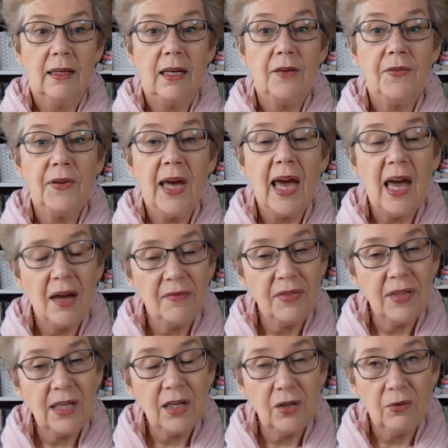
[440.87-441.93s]
If you have
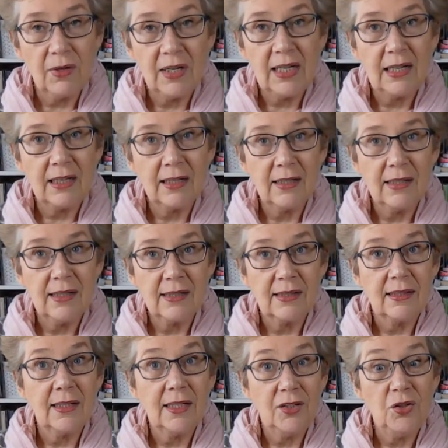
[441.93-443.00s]
the ingredients,
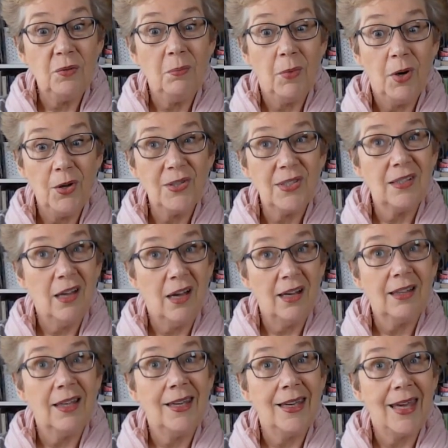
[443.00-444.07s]
then you most
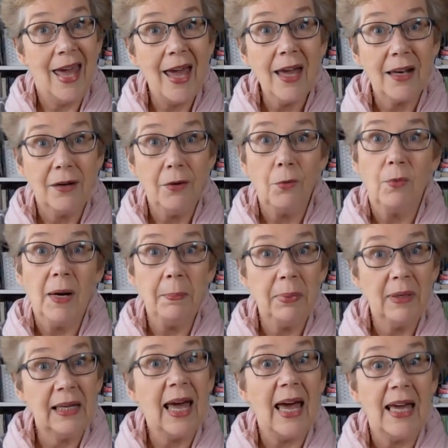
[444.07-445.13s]
likely can
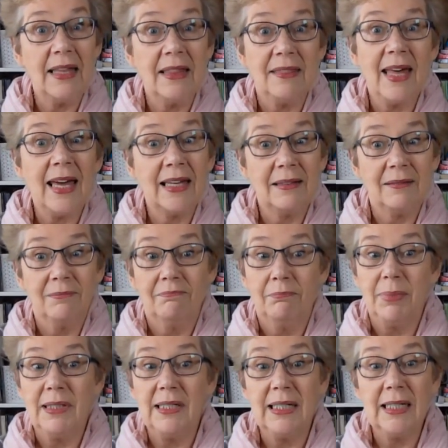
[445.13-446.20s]
replicate that
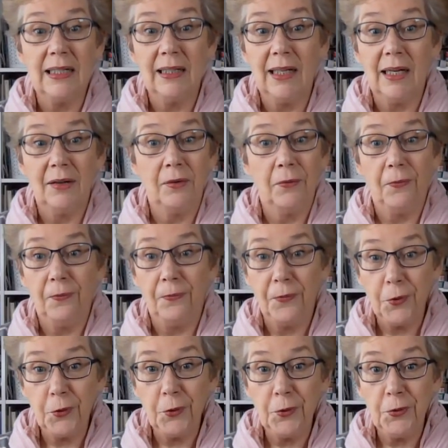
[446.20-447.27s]
particular
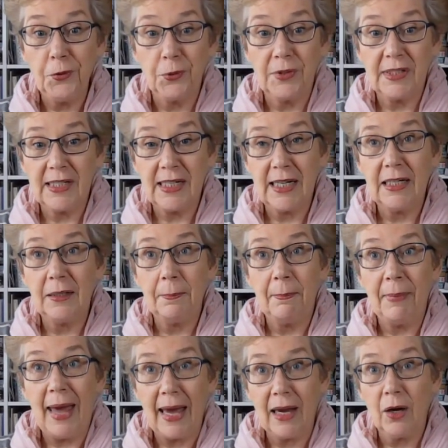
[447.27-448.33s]
food, tin,
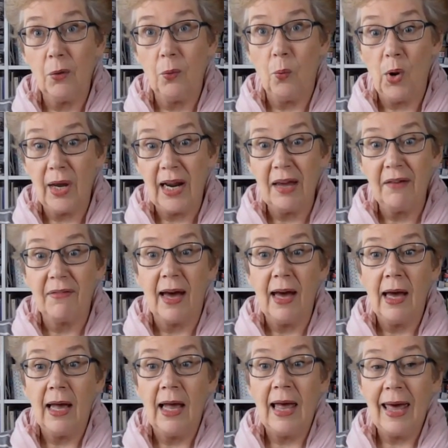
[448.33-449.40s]
packet, whatever,
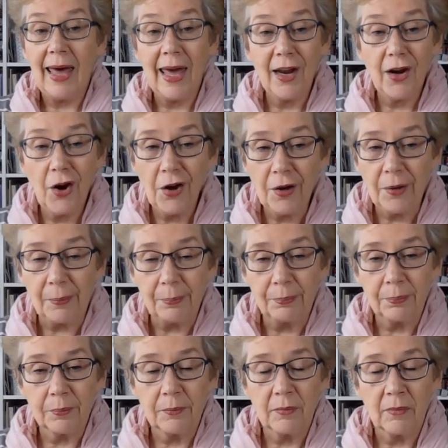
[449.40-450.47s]
at home.
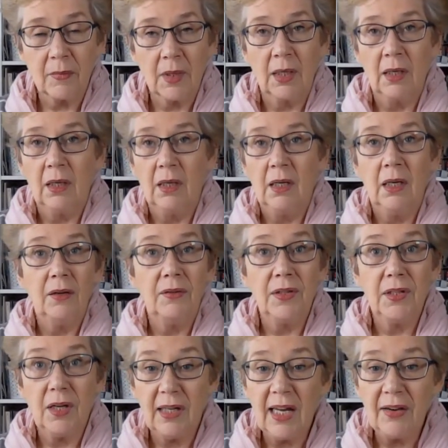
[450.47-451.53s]
If you
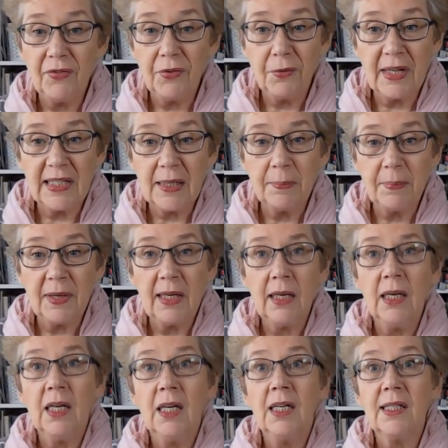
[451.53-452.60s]
don't have a recipe,
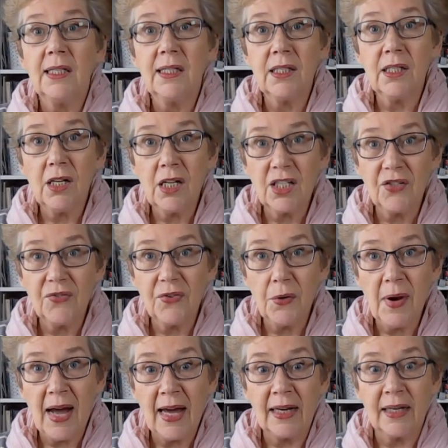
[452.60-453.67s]
search for
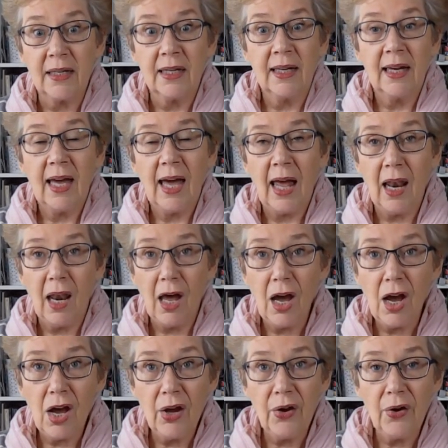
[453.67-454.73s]
one.
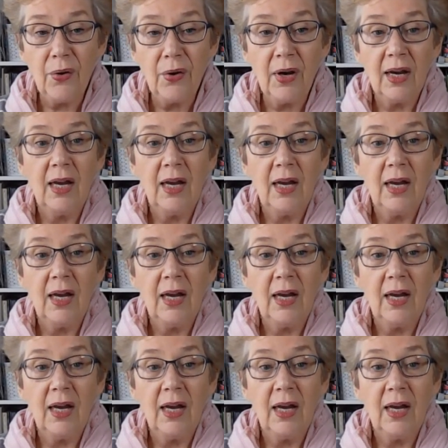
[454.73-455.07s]
Hello.